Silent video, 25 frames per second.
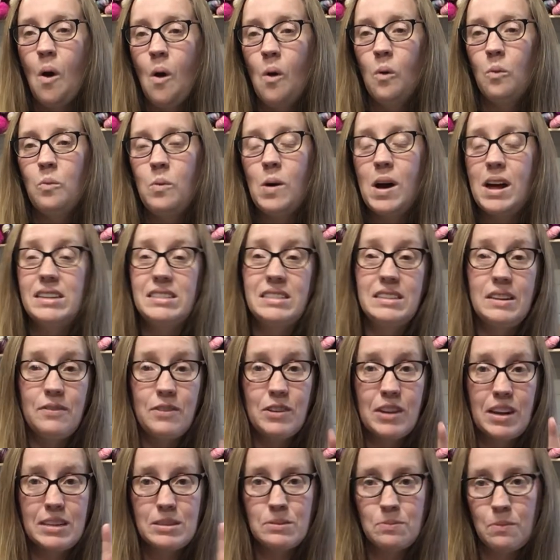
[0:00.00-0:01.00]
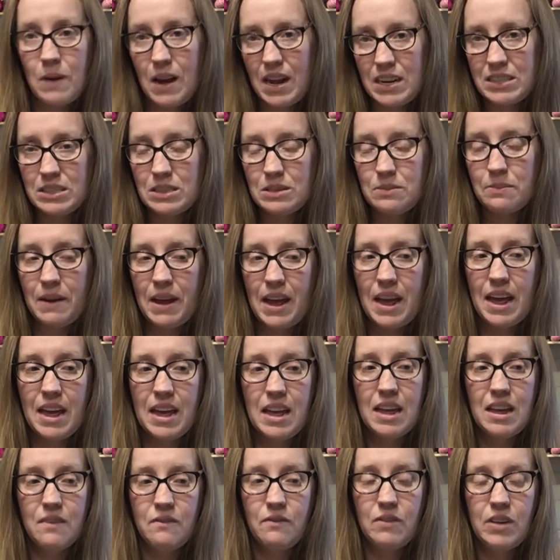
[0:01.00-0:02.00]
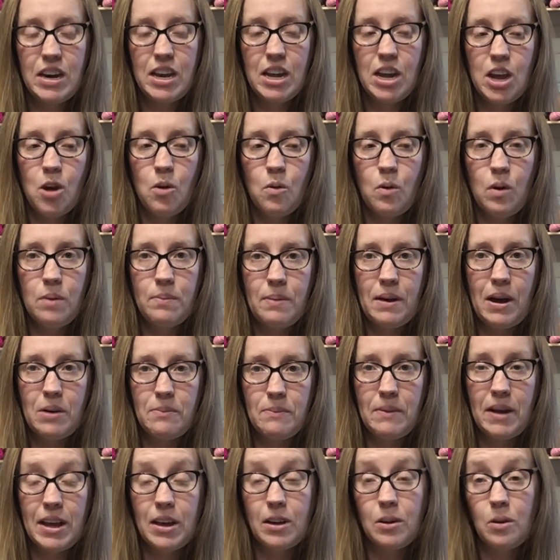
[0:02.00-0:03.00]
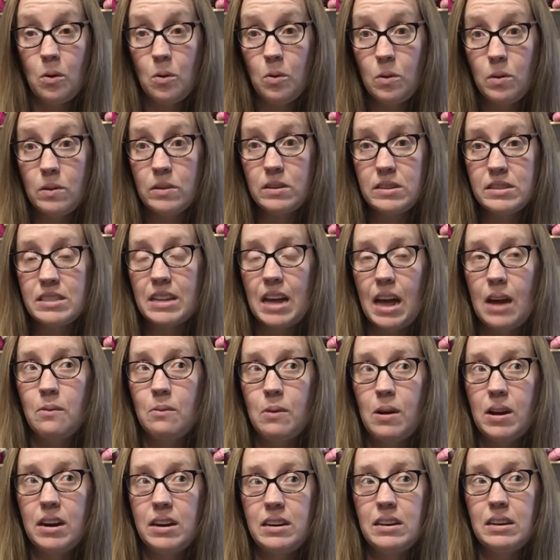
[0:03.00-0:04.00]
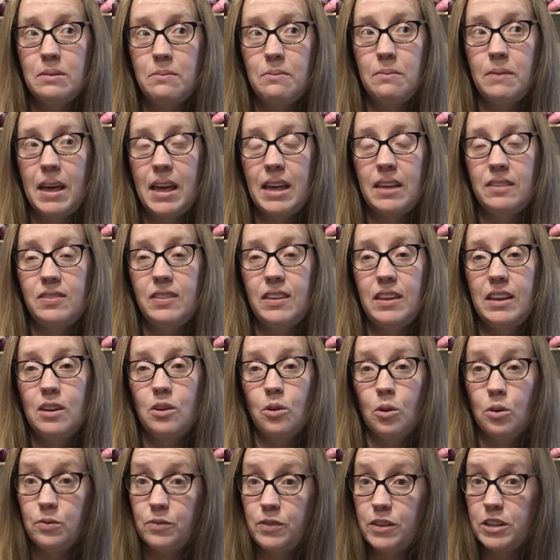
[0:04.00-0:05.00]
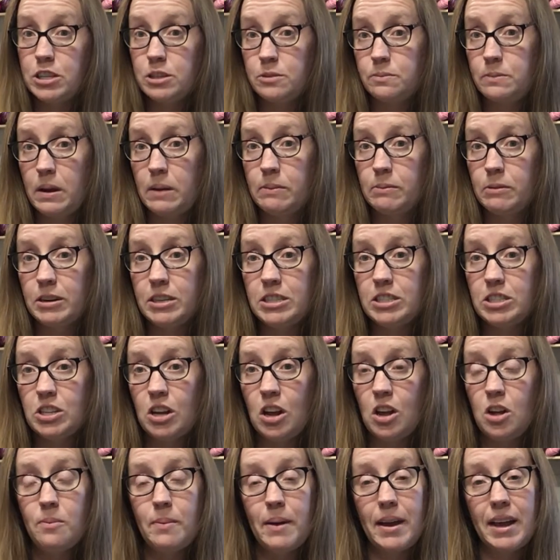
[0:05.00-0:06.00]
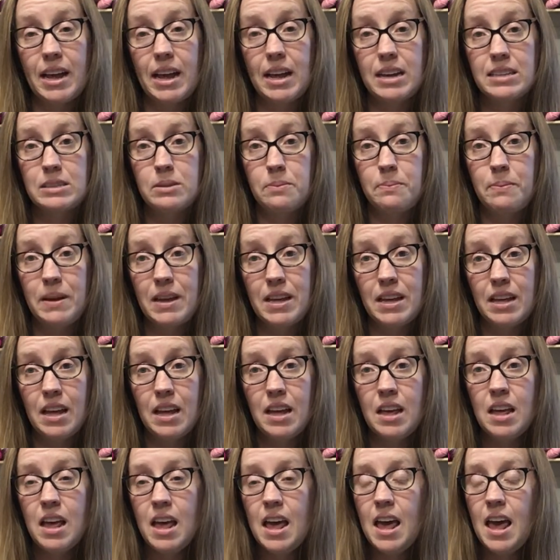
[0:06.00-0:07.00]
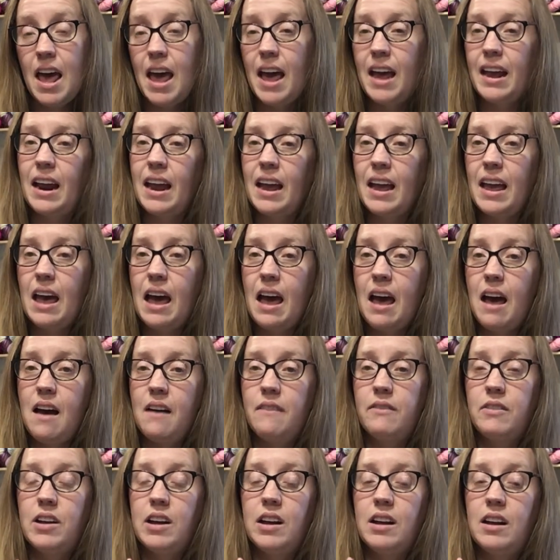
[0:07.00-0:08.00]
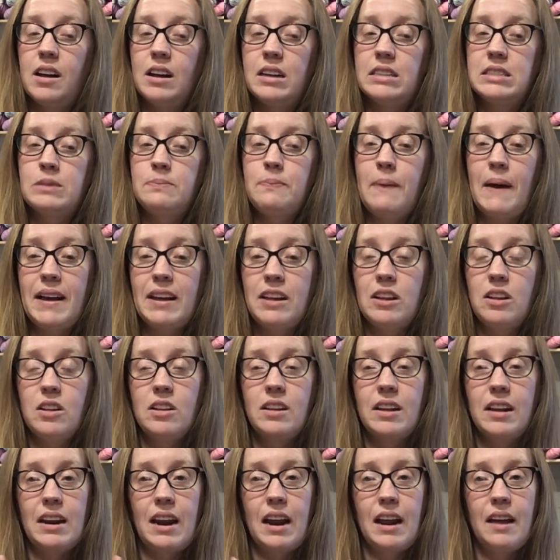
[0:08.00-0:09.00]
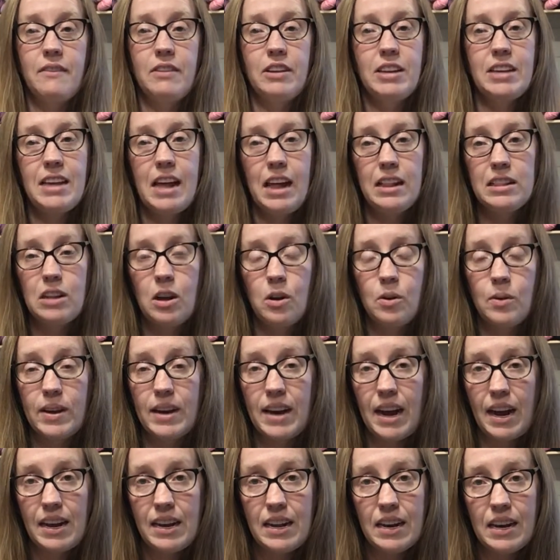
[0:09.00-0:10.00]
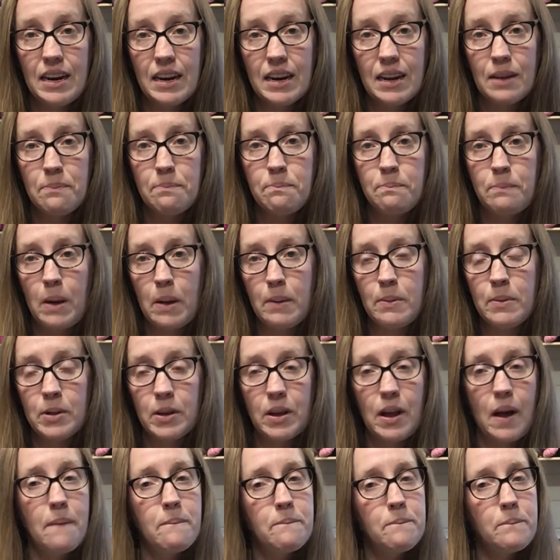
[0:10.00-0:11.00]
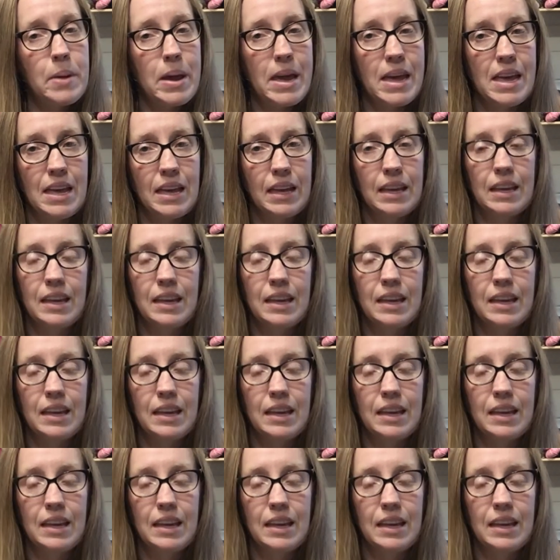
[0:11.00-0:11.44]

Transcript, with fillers: was if you guys watched my video about my goals, I wanted to make the Goldfish Memory Shawl by Casapinka, and I have a speckle and I have a yellow, and I needed a bubblegum pink.